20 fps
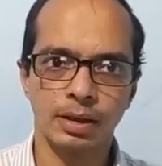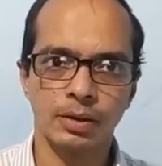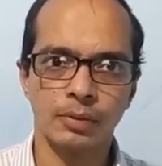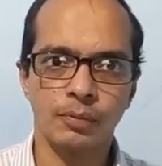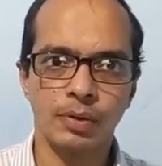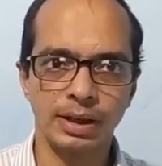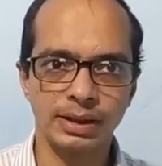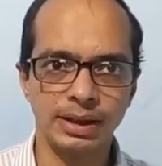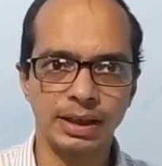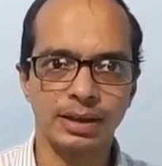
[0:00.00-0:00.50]

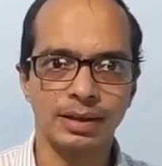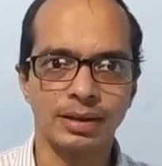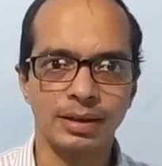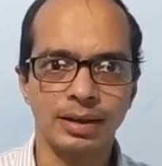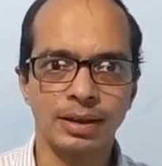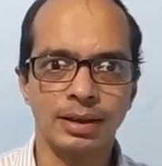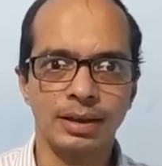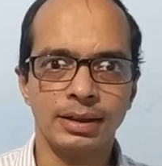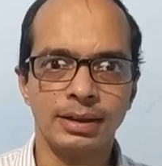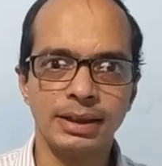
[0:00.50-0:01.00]
Further,
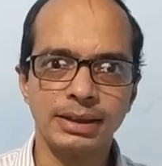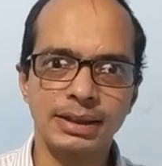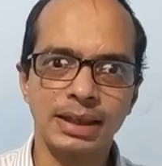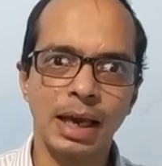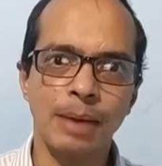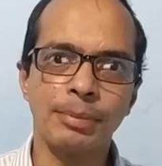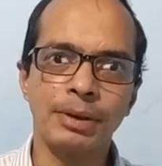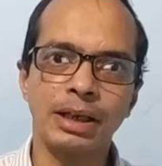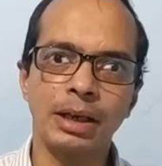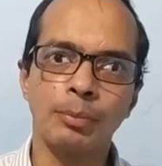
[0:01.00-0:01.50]
this
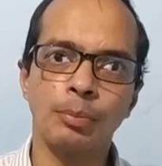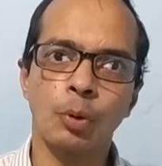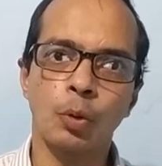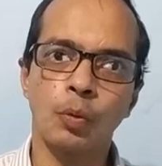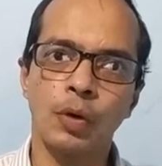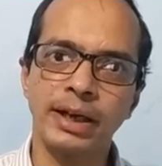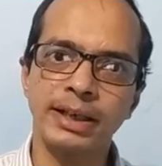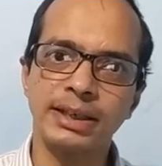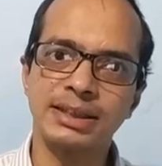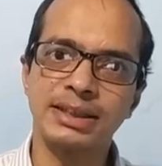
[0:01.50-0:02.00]
capital
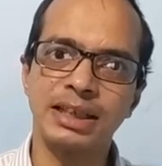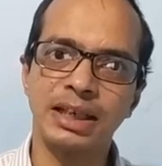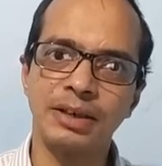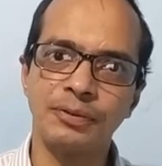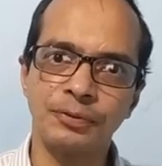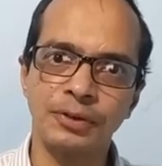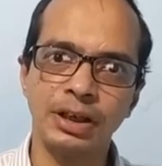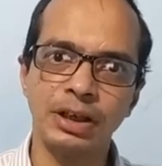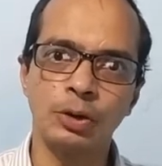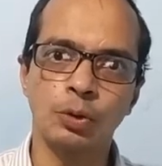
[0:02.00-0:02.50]
provides
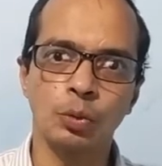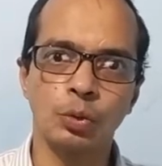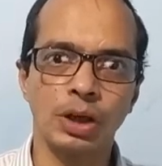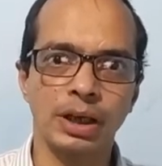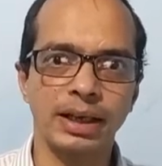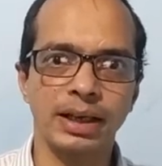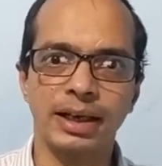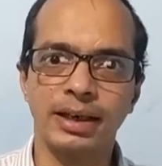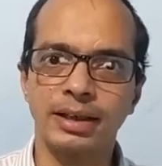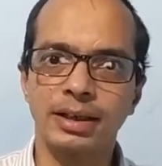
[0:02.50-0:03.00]
safety to the
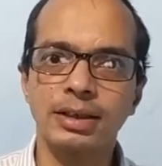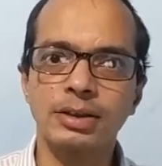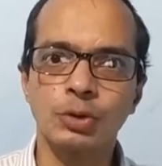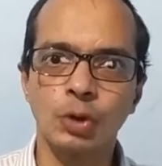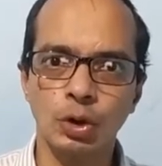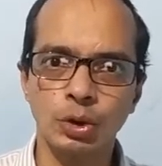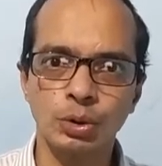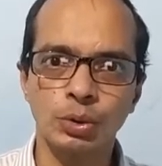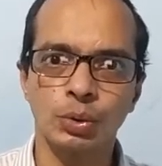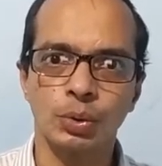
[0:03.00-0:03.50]
creditors
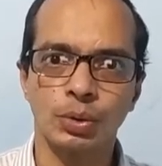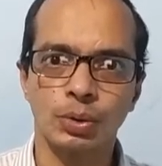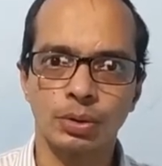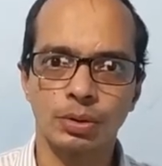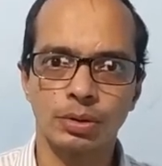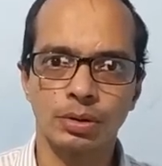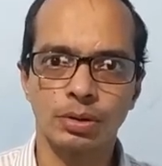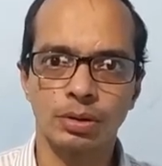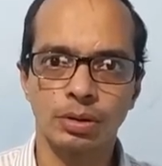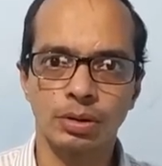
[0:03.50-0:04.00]
also,
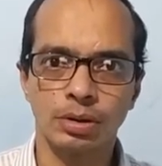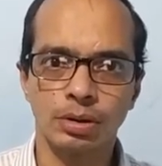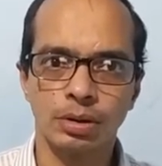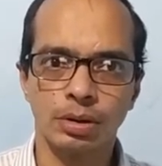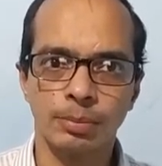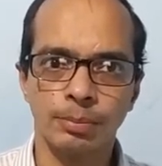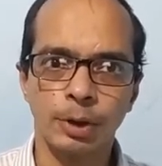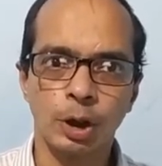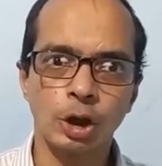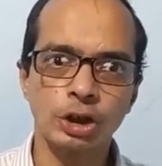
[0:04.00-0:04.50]

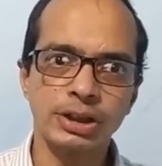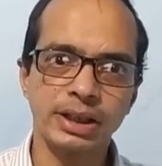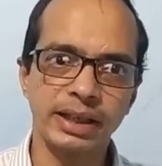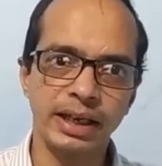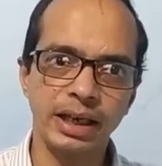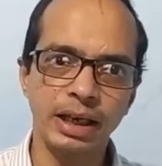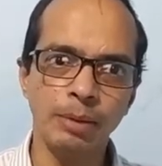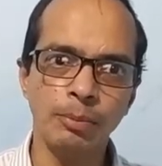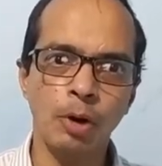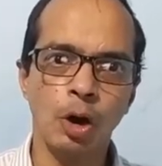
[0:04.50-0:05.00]
because
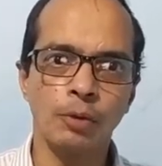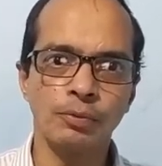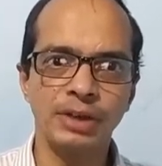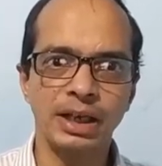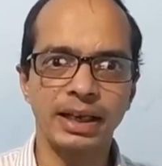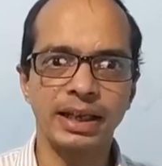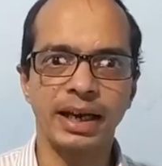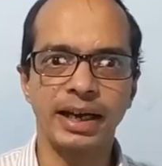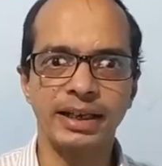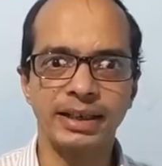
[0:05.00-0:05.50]
claim of the
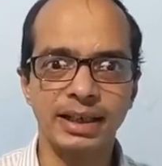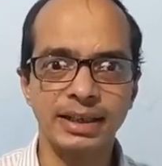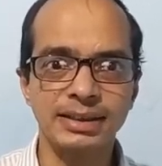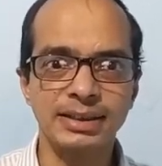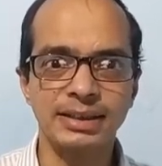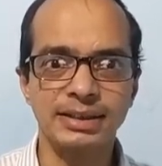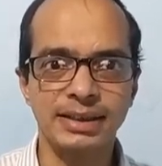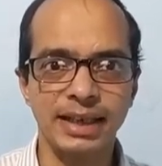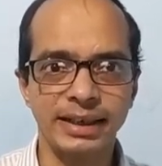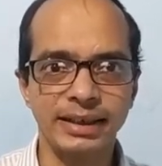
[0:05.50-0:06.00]
creditors
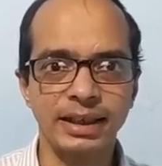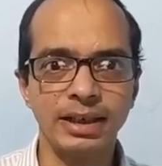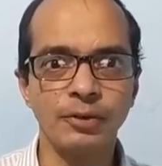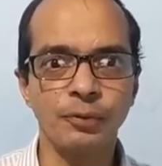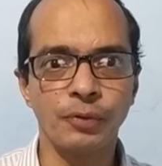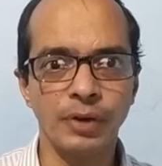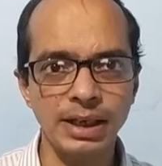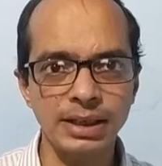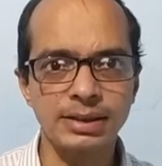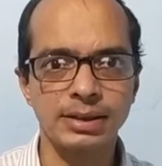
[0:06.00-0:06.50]
is settled
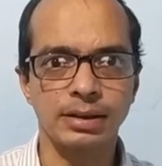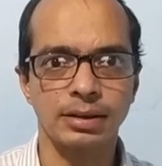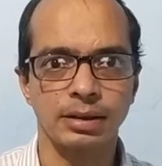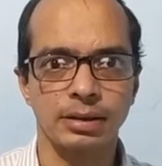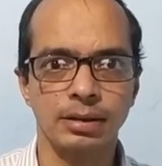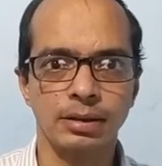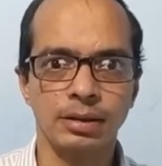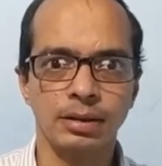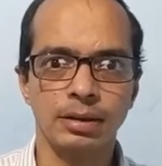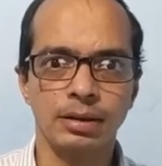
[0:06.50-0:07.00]
first,
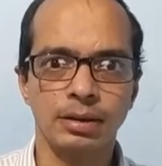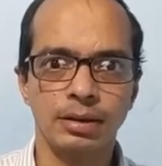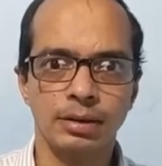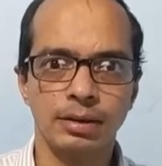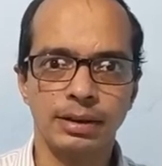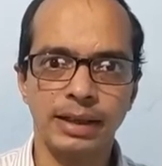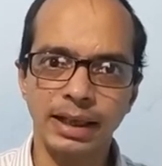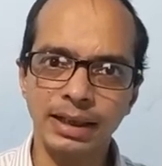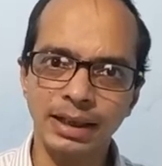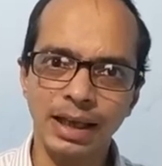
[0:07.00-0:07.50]

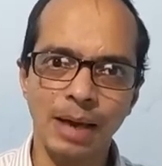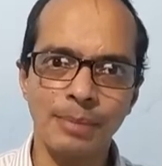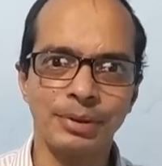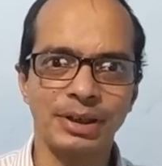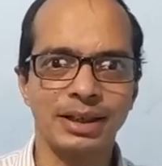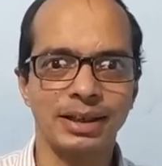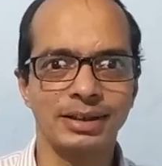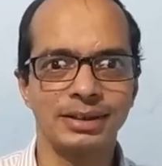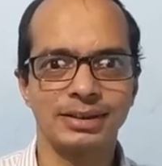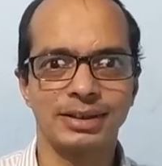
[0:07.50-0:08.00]
then
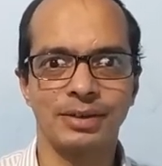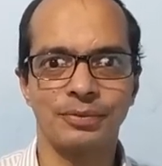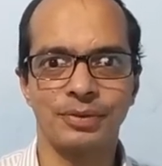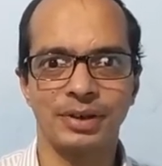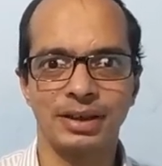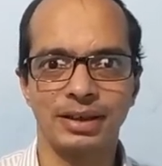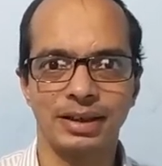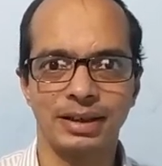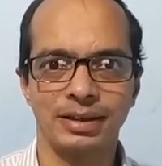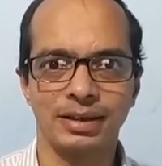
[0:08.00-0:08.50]
capital is
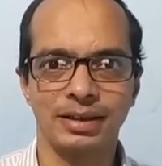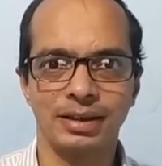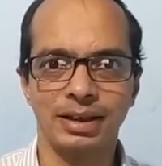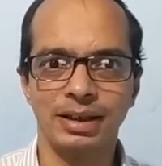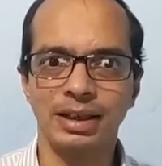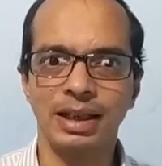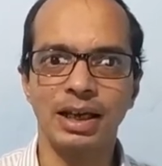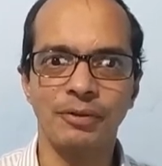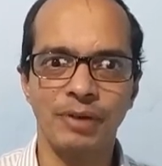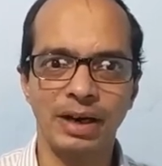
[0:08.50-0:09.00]
refunded
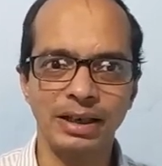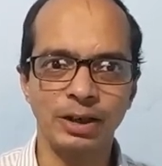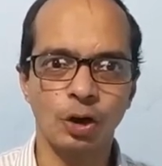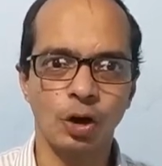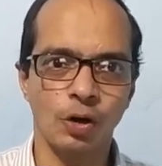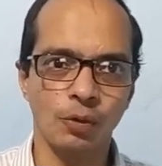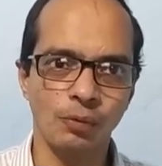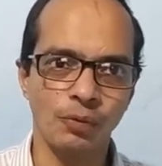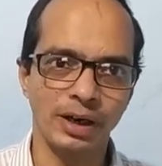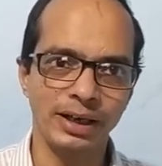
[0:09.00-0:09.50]
in the event
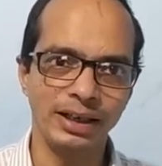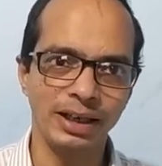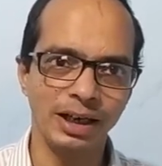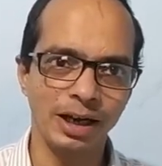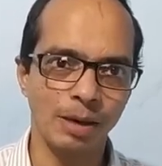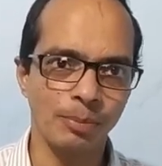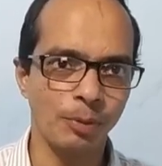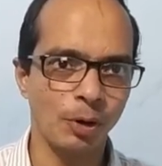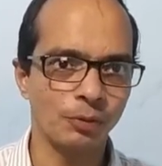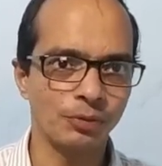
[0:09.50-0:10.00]
of
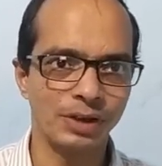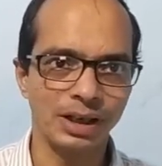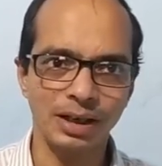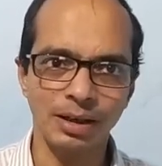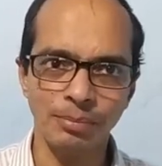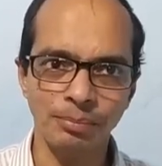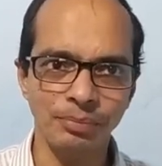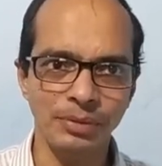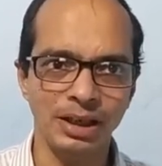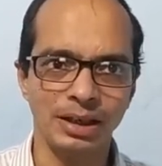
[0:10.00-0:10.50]
winding up of the
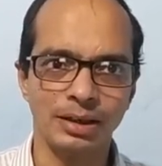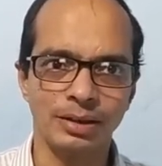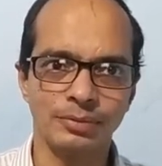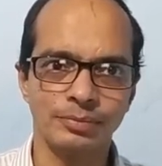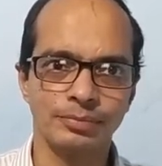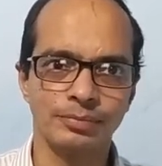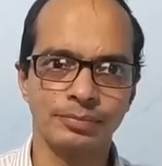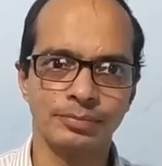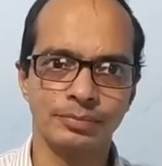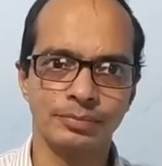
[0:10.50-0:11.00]
company.